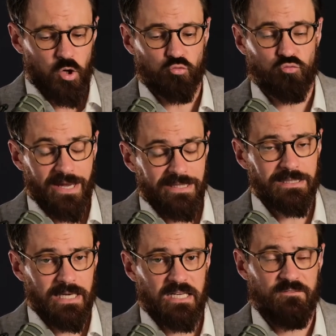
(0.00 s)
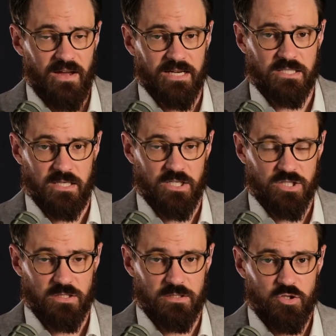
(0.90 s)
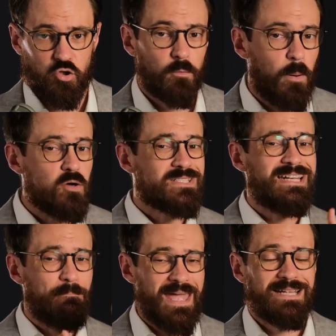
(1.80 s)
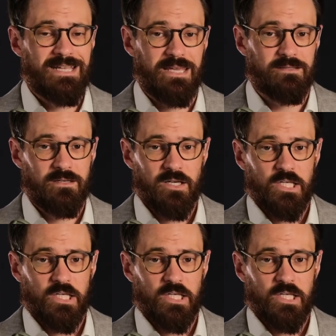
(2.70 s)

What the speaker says: regulating vaccinations, you're opposing a mandate.